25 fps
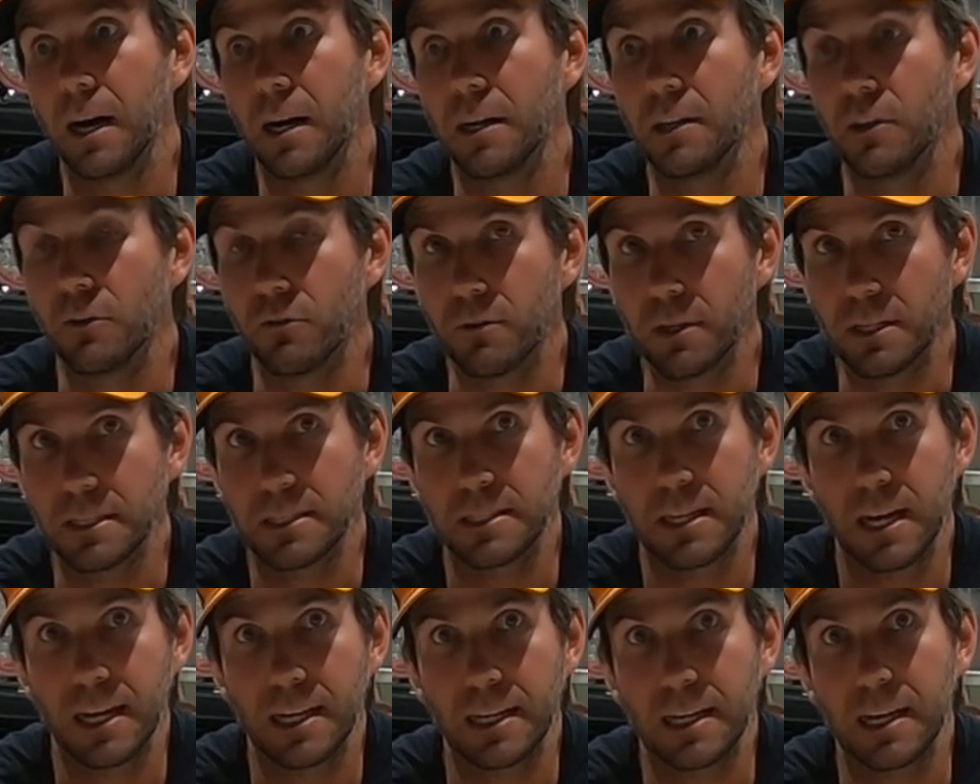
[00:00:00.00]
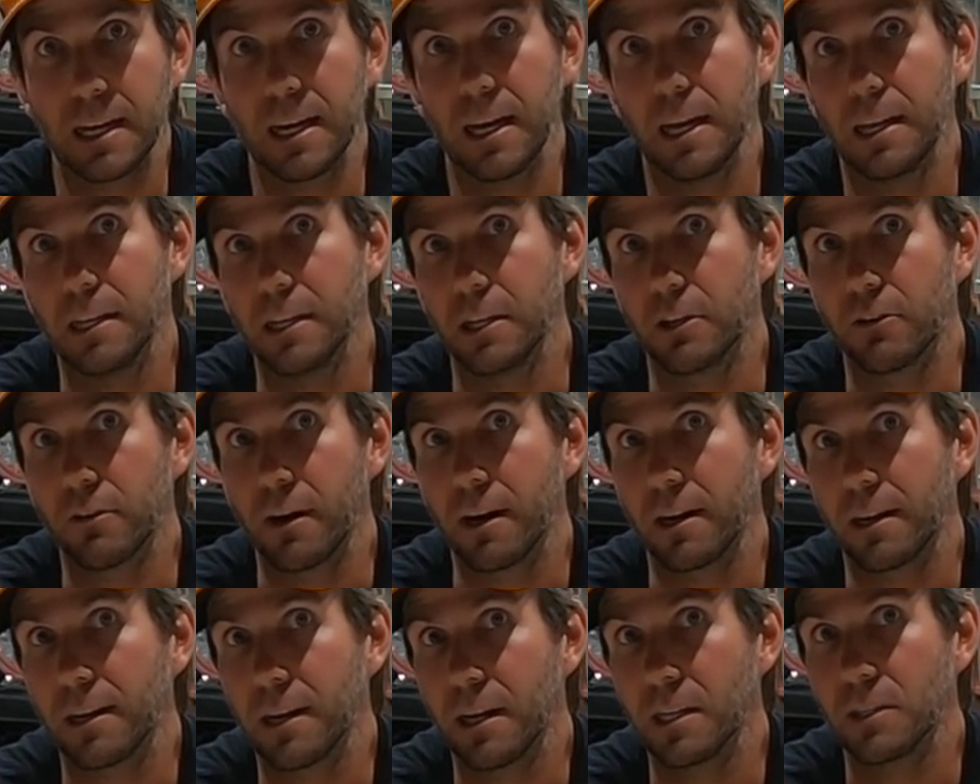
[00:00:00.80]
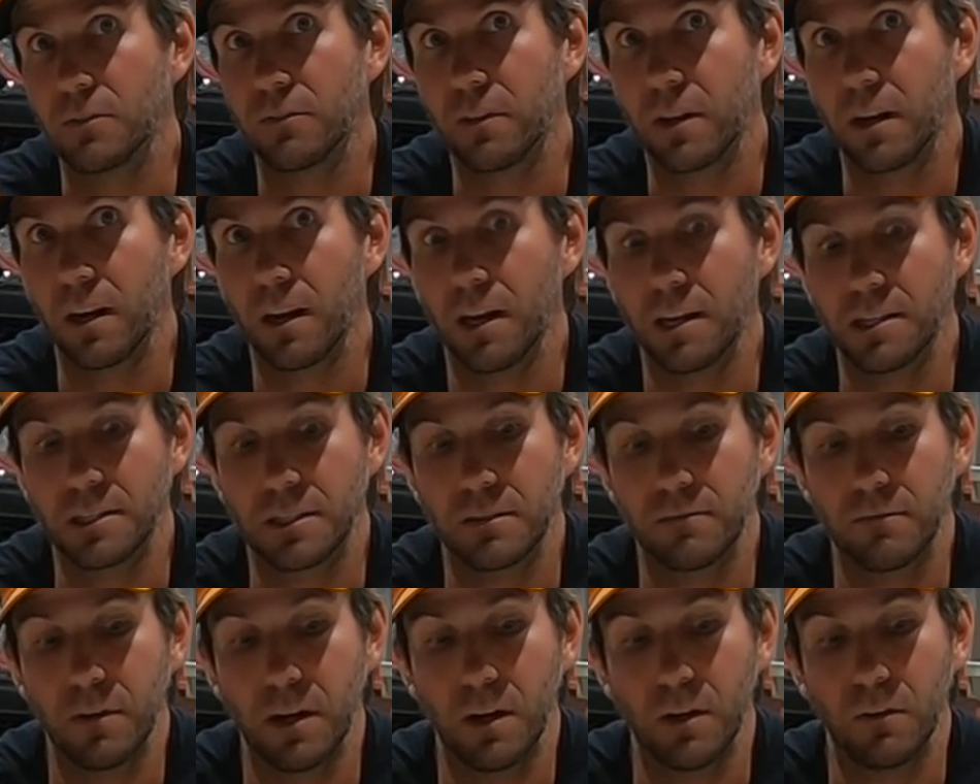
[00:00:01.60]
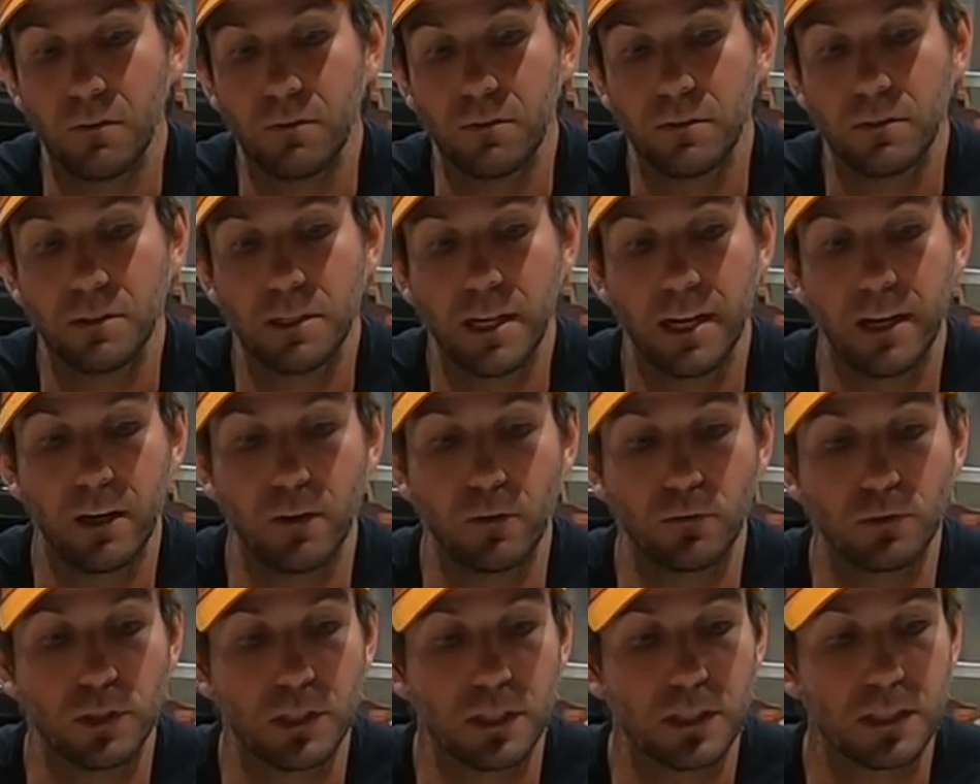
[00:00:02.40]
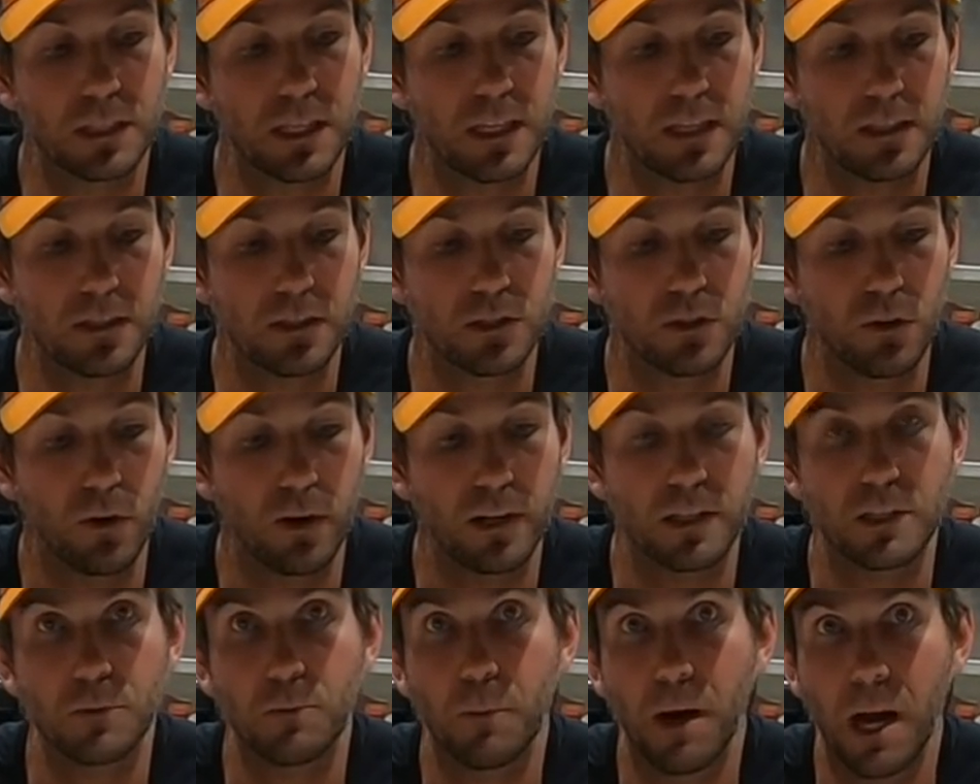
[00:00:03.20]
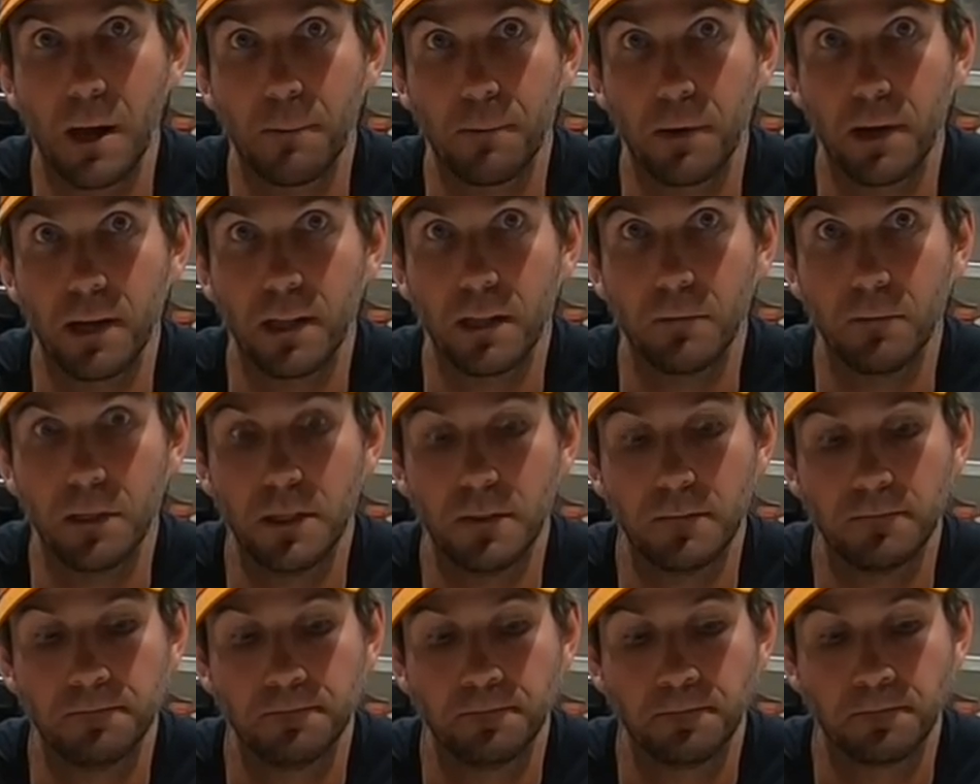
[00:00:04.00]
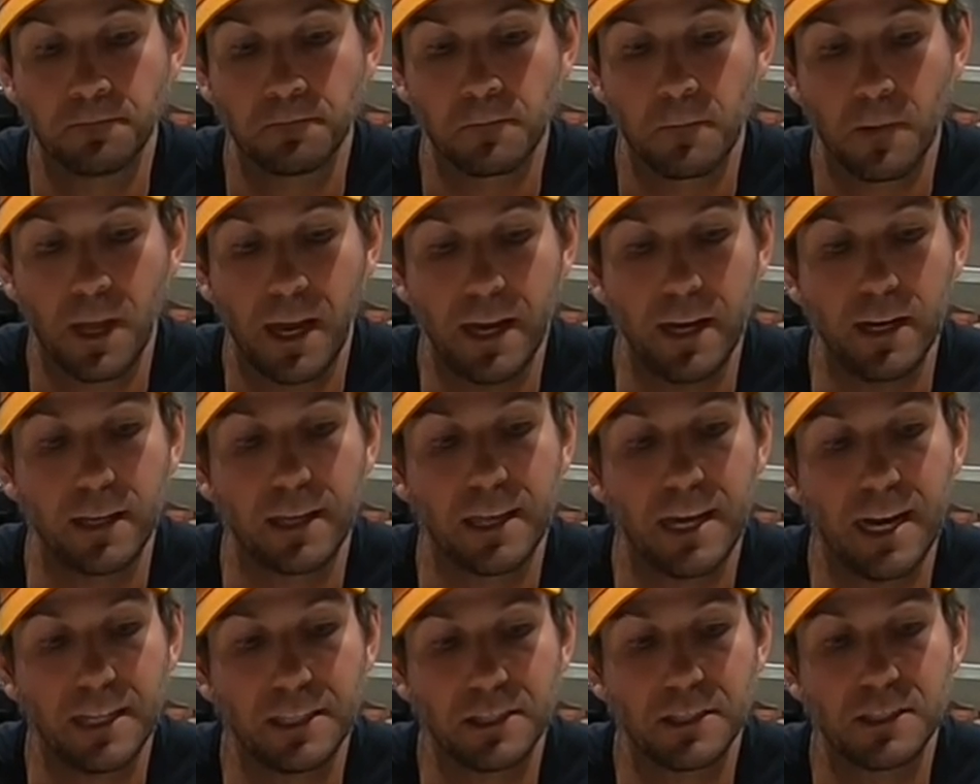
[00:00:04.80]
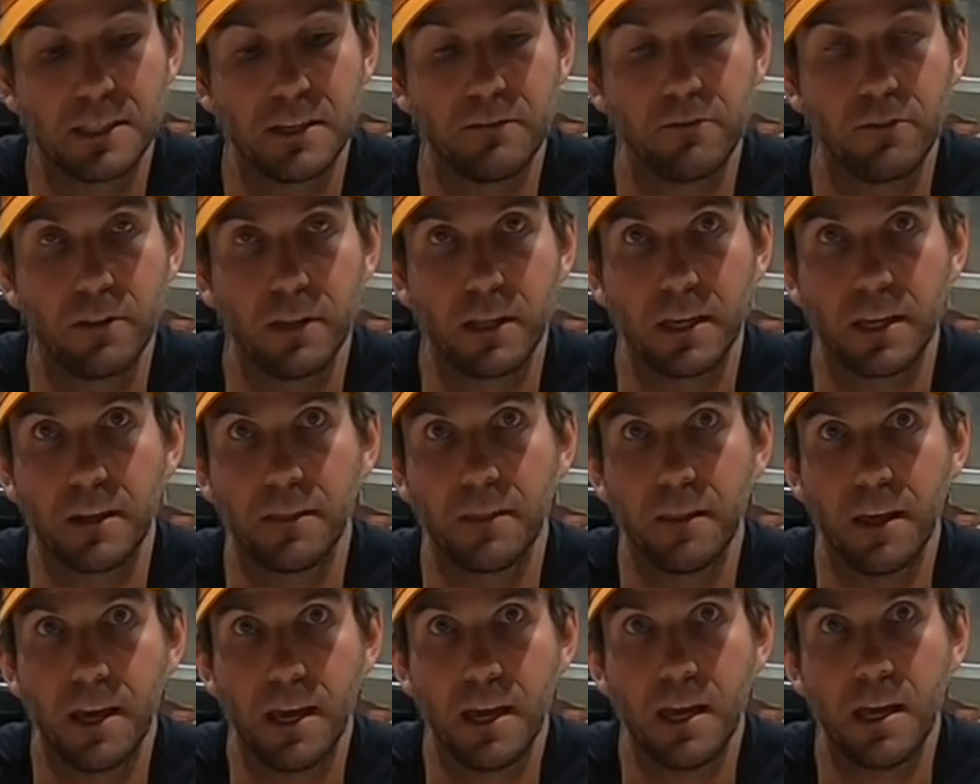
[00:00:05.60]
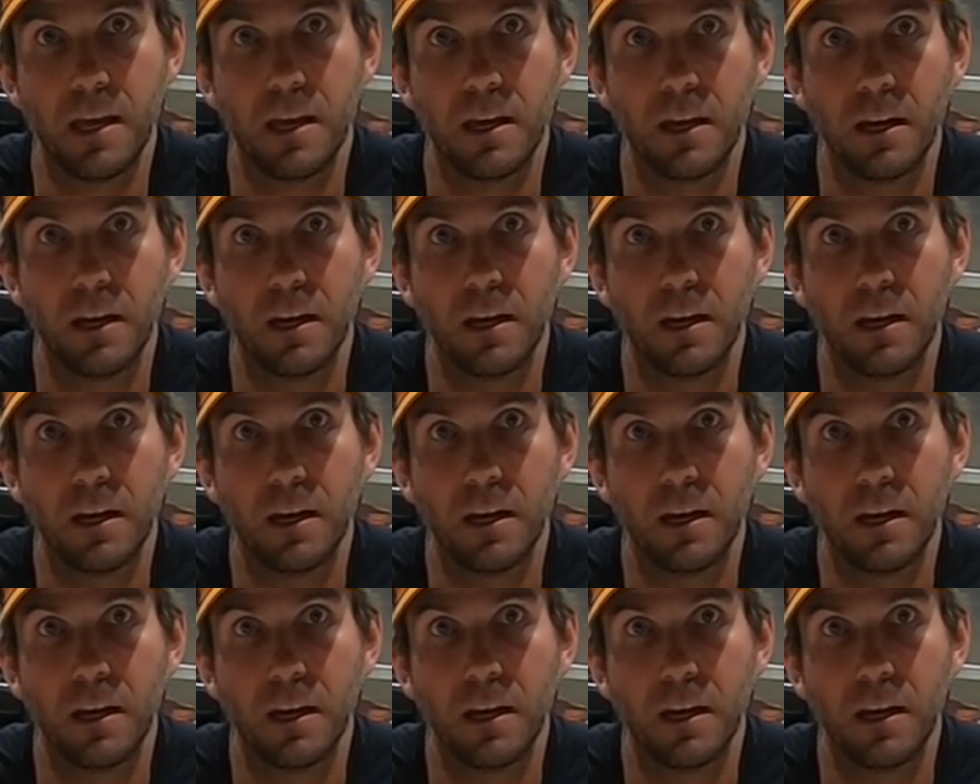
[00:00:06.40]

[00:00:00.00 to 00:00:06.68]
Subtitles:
your intake and your crankcase ventilation valve, and it'll just, inside is a paper element, and it catches everything in there,